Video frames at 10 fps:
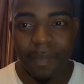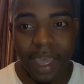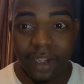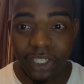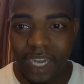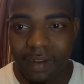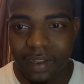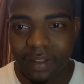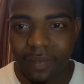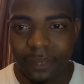I'm not ashamed
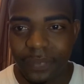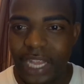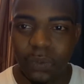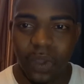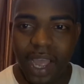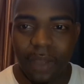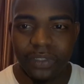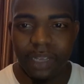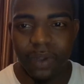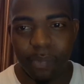of Him. That's why I
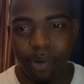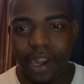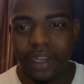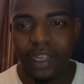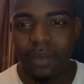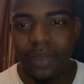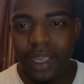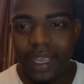was able to pray to Him